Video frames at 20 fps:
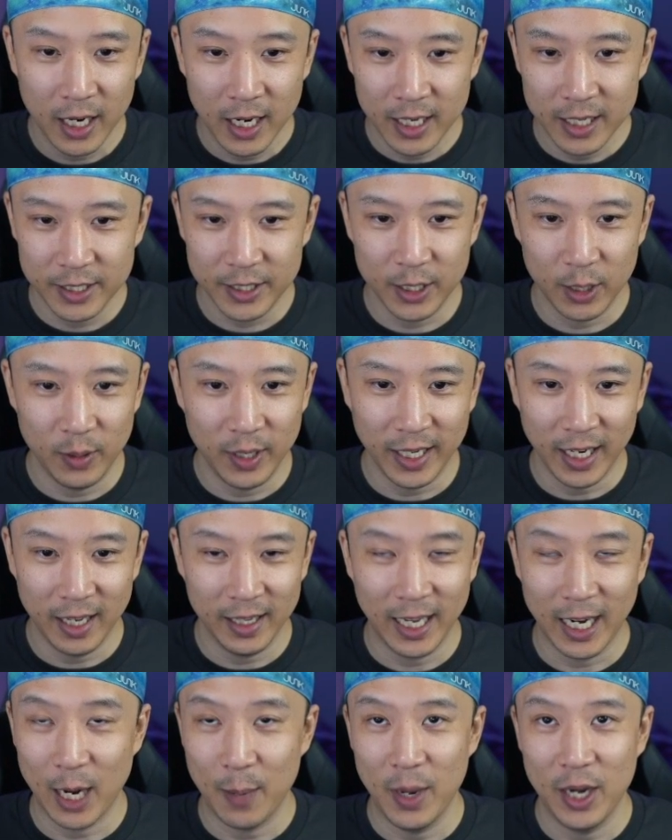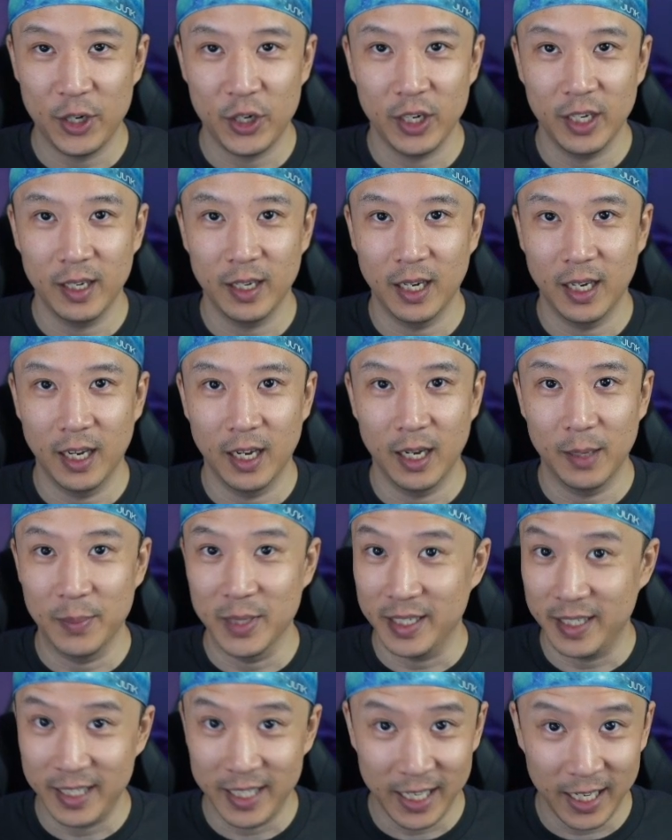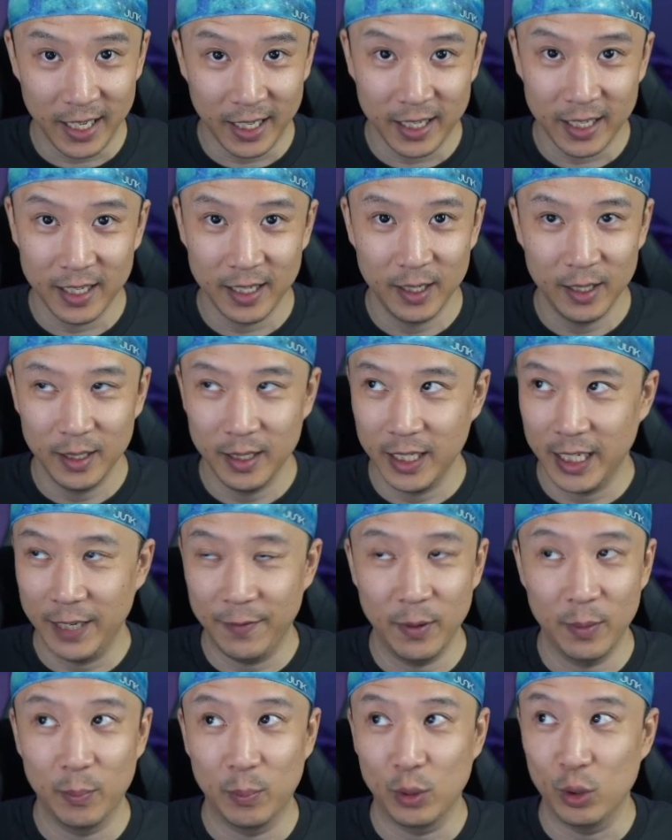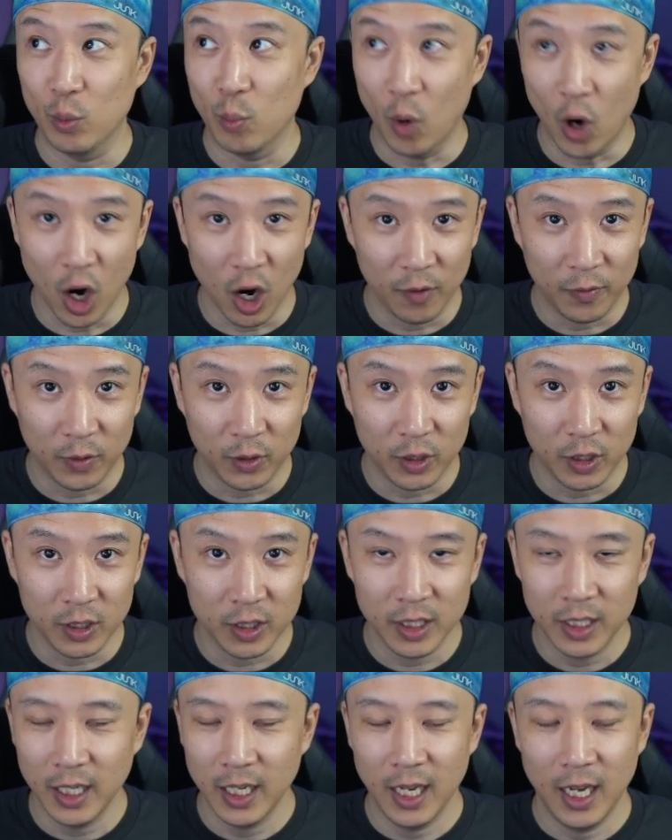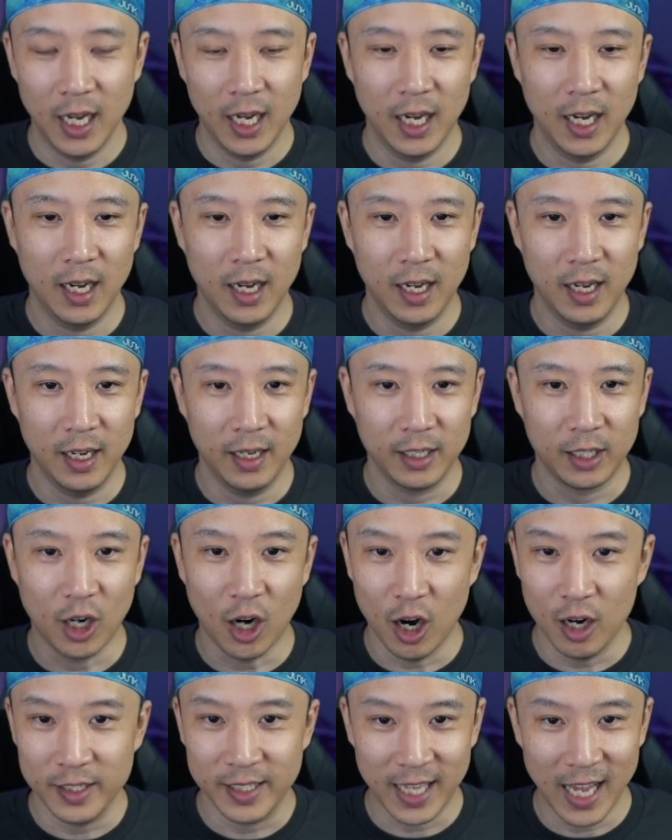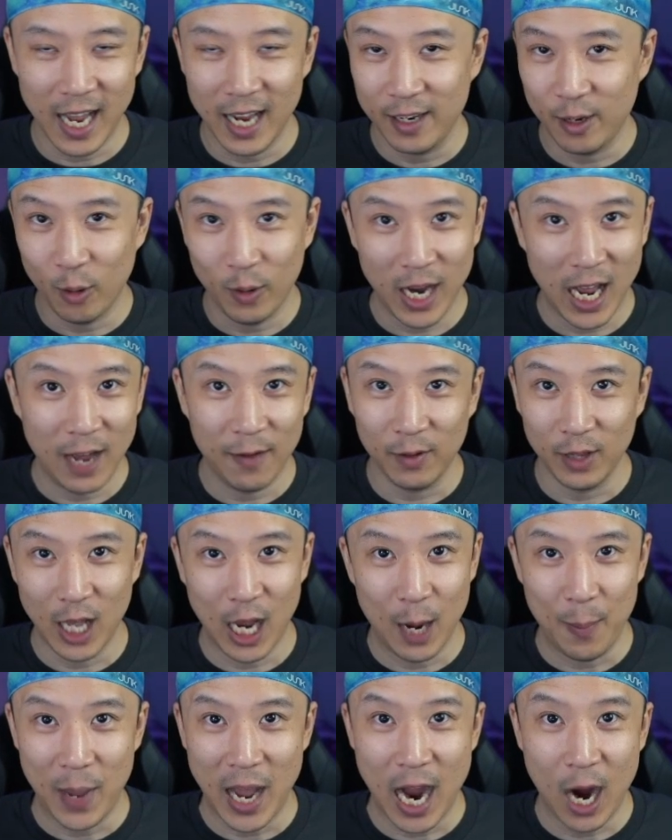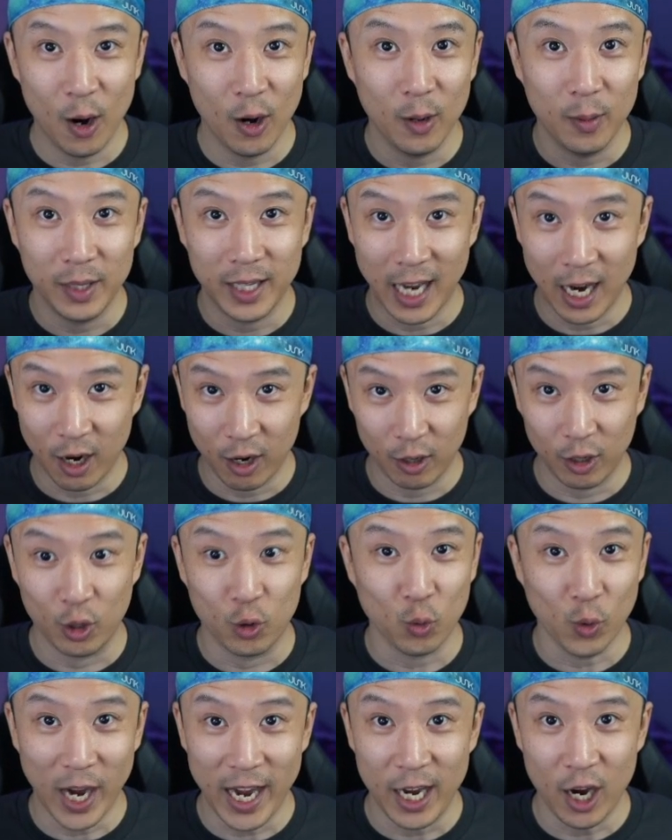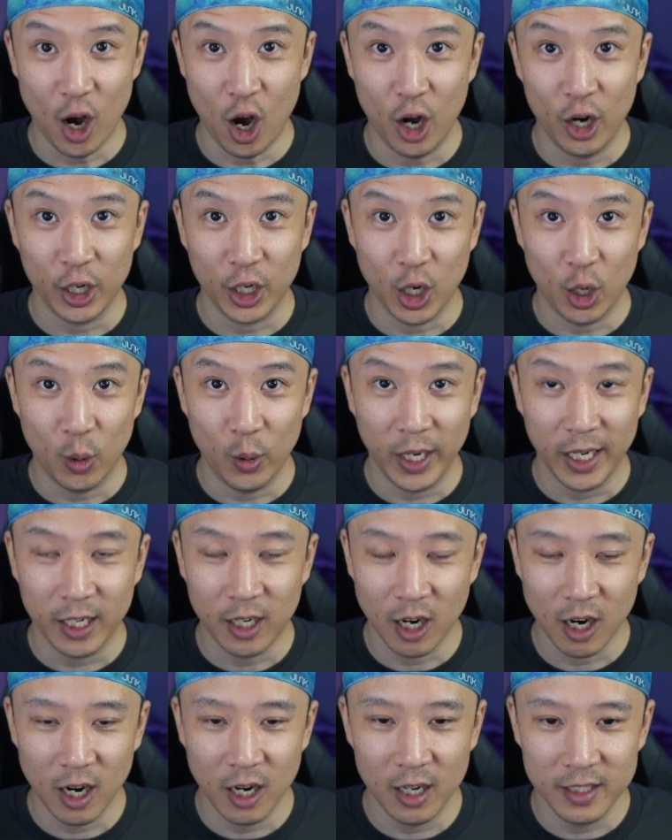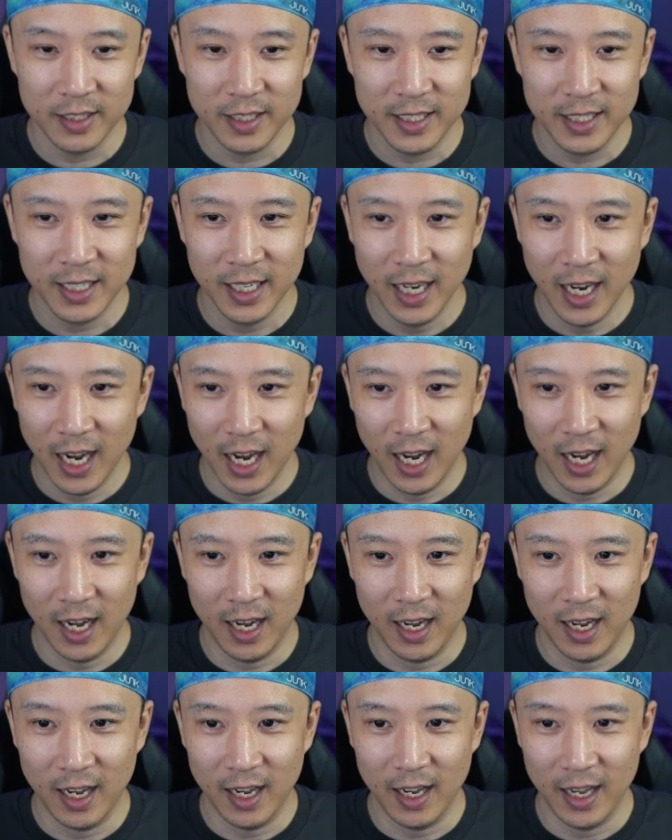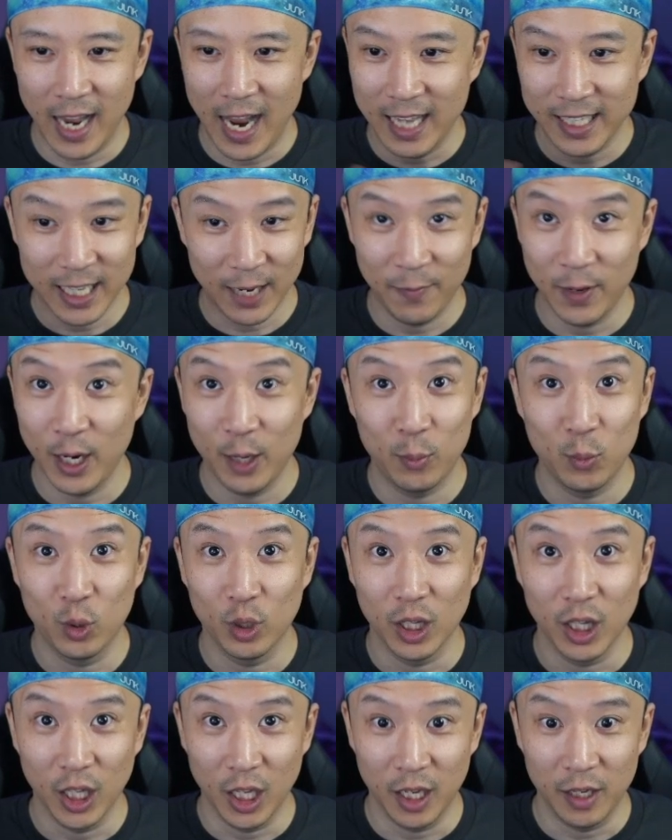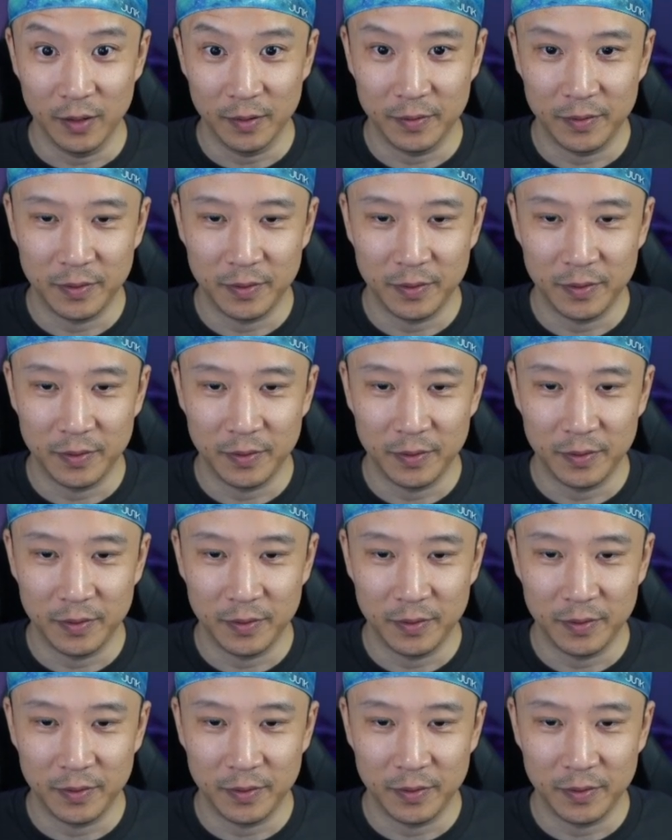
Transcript: So again, like I mentioned, Mystique, even Blue Marvel, cards that don't have a lot of power that are great ongoing cards, Anti-Venom will love.